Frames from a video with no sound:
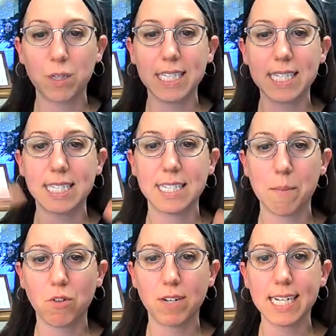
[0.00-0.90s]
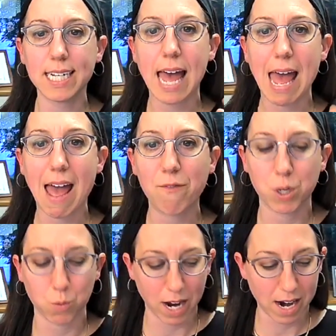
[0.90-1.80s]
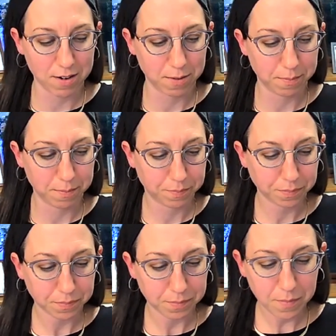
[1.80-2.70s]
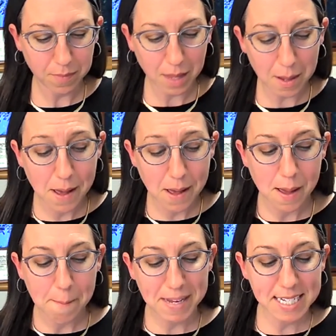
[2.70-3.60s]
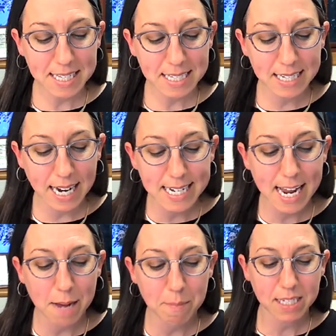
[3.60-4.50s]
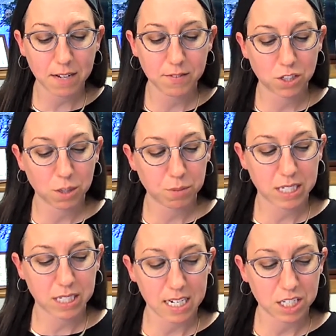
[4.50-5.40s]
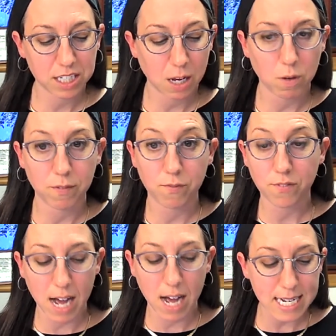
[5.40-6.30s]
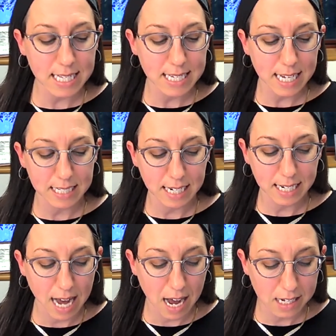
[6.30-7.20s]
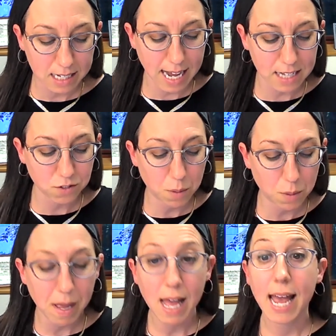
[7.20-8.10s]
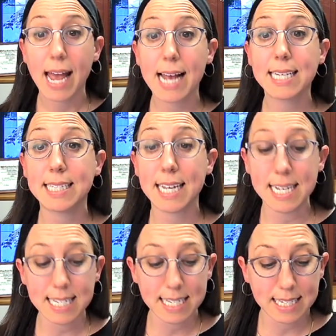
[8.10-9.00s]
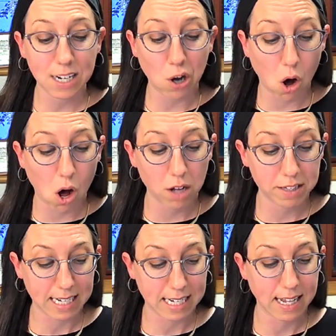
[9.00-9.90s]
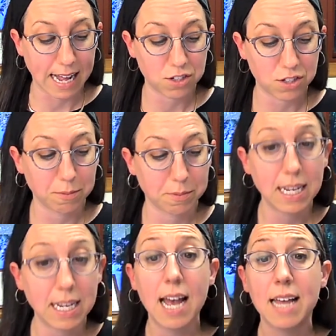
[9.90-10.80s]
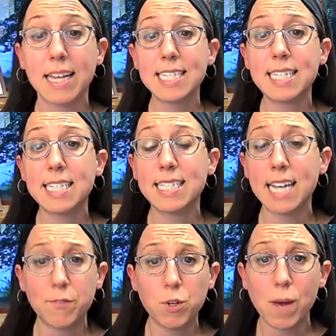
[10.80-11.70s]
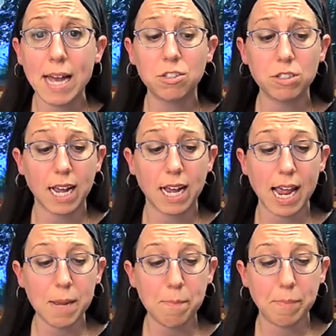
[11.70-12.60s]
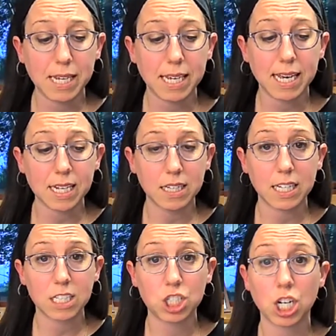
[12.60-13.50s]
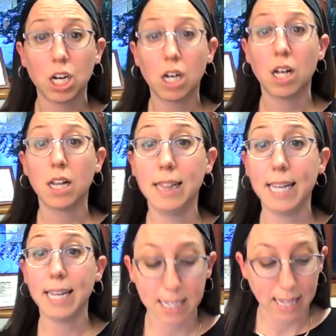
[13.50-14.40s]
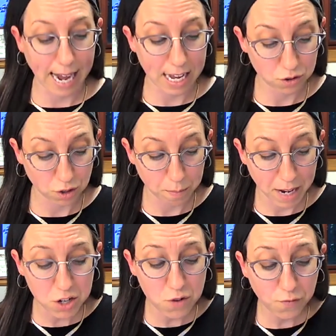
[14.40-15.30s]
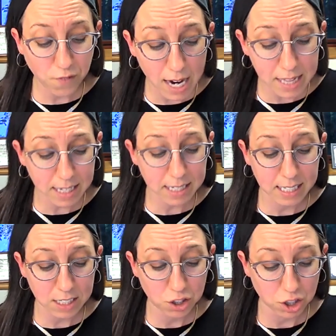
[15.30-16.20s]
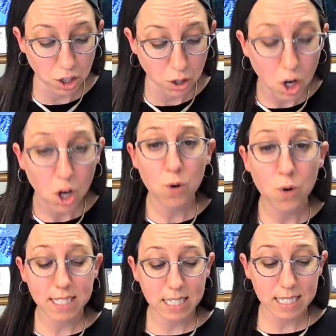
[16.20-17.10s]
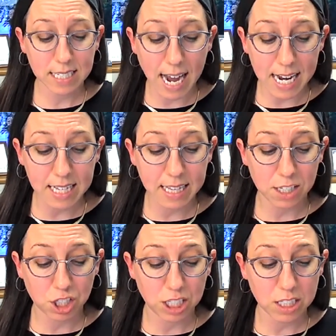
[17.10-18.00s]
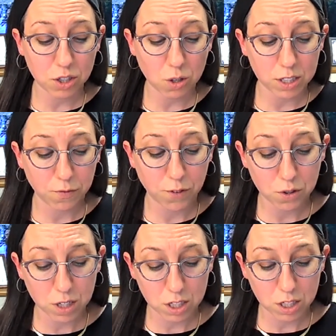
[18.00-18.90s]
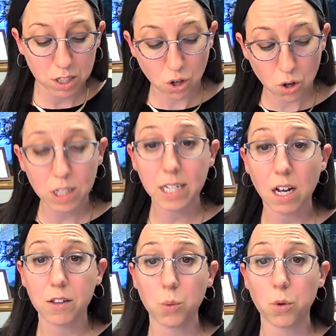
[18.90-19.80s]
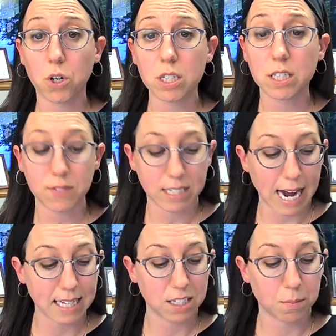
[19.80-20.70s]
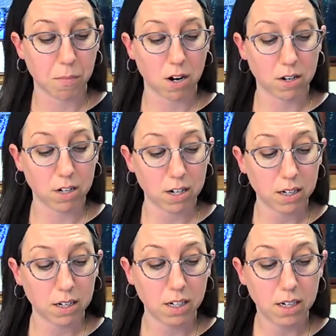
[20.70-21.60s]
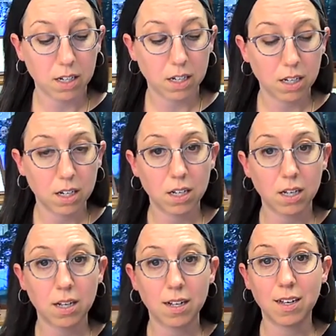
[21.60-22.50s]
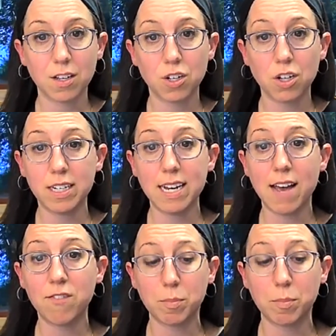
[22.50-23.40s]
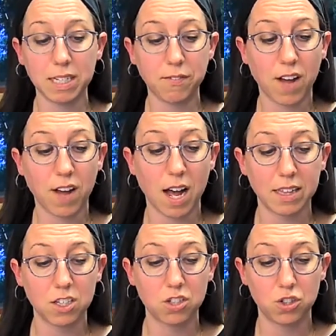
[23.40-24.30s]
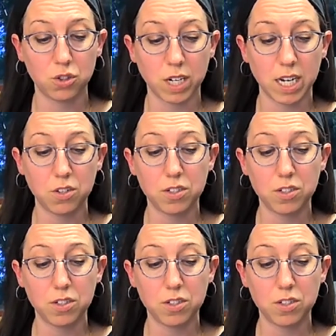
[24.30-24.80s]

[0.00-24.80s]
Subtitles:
simmering everywhere. Because the dynamics of interpretation that one finds in a Tanakh classroom exist in all text classrooms. That is to say, if you enter the AP English Lit classroom and you find the teacher who has decided that she is going to focus solely on the words of Silas Marner, you'll inevitably find the student who